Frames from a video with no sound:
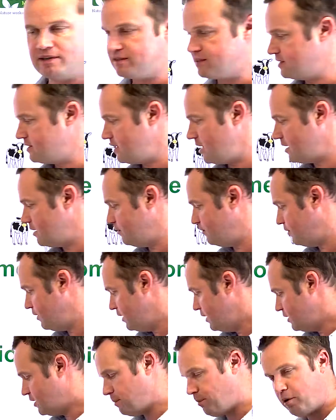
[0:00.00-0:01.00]
is there's a lot of,
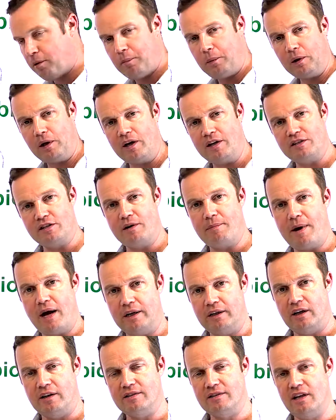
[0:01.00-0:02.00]
the purple guys are the
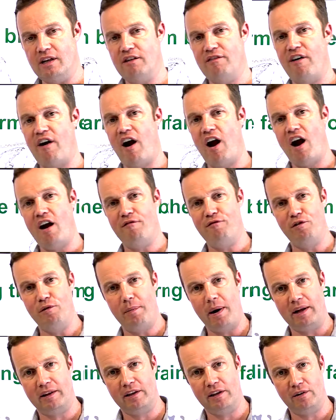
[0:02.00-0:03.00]
bad guys, a lot of harmful
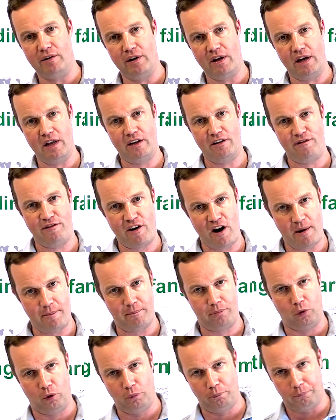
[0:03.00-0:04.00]
bacteria in the farm
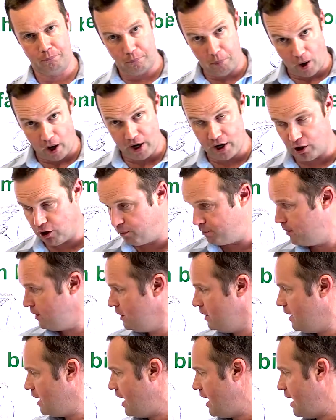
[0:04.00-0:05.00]
biome
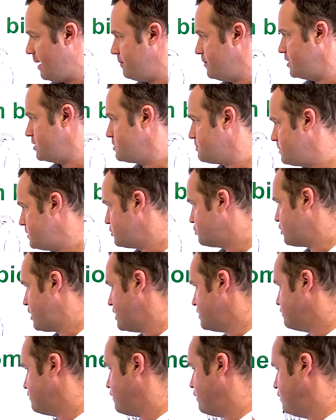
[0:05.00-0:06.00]
that has been
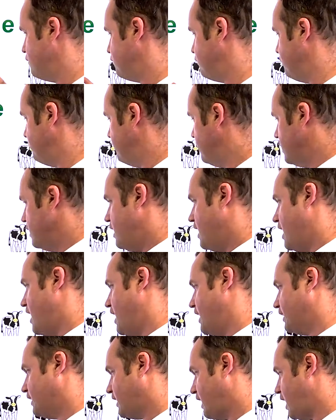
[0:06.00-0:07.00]
transferred from
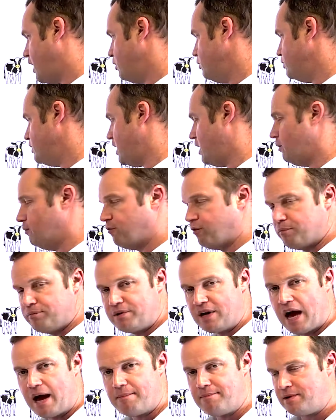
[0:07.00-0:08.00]
cow down, from
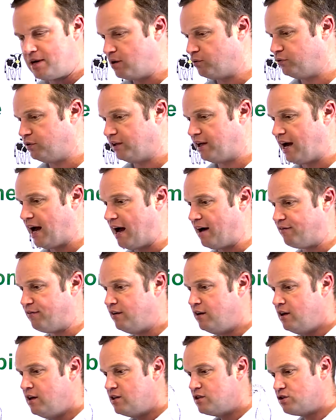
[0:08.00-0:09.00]
dam down to
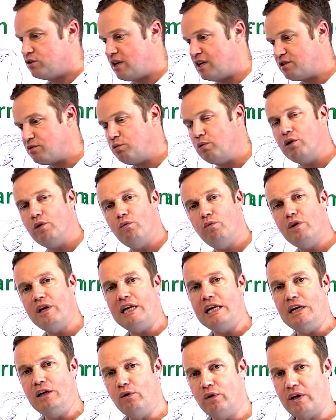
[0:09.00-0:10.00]
calf. So that's what we're
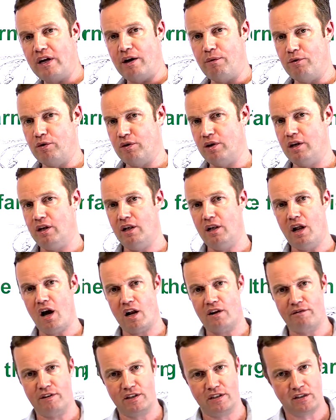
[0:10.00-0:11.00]
really looking at. We're doing a
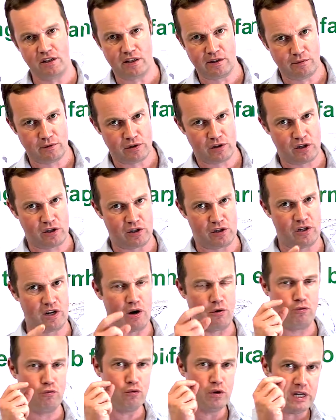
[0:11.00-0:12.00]
lot of exciting research in
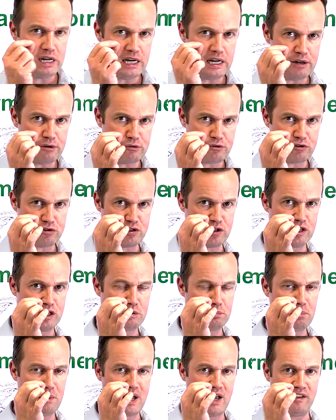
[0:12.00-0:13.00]
that really interesting
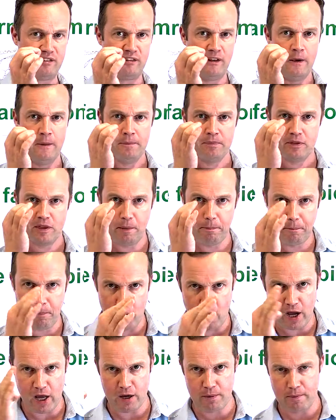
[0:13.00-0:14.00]
space, the
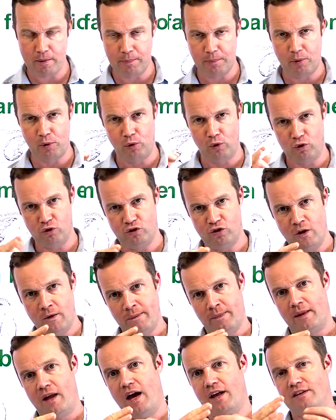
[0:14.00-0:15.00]
biome approach,
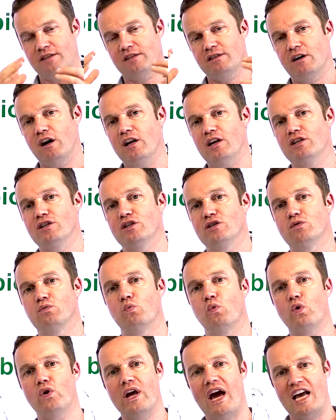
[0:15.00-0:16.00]
and silage is
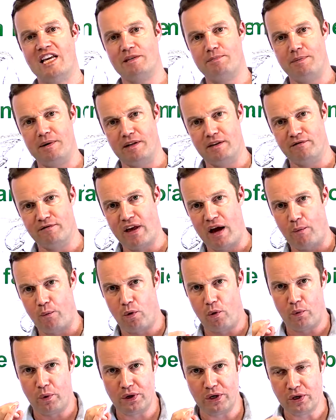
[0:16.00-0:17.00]
one aspect of that
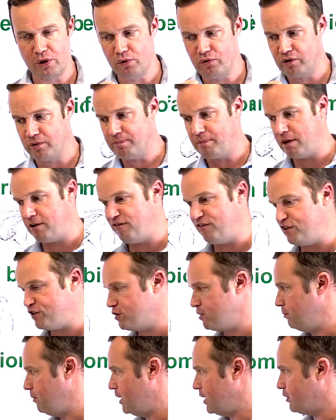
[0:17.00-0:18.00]
where we're using
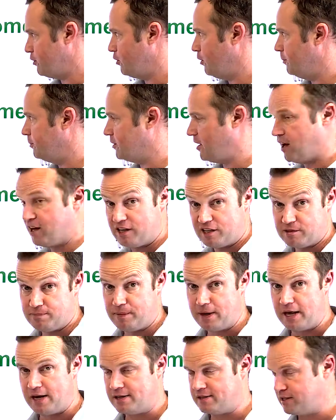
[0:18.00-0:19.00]
beneficial microbes. I'll
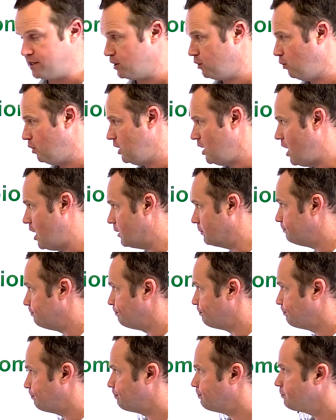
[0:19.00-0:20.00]
explain as I go along.
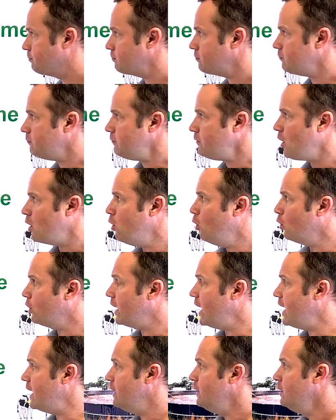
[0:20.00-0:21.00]

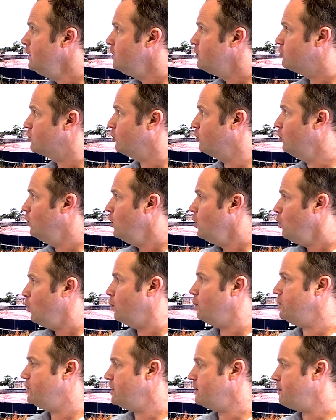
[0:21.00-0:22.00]
Okay, so when
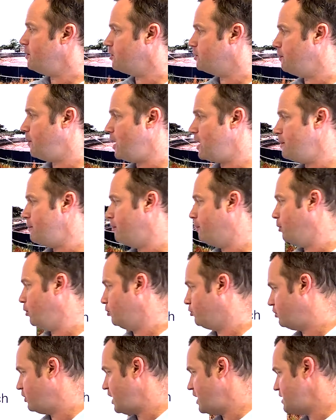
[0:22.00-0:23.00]
we think about the biome
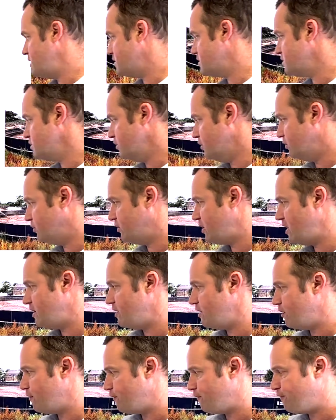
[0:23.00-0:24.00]
approach again, this is to understand
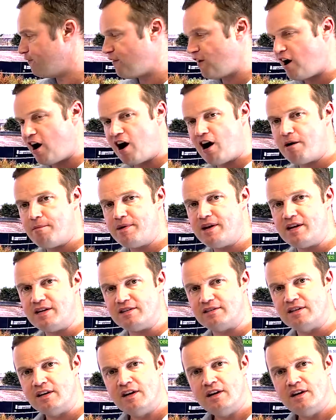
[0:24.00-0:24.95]
that our farm is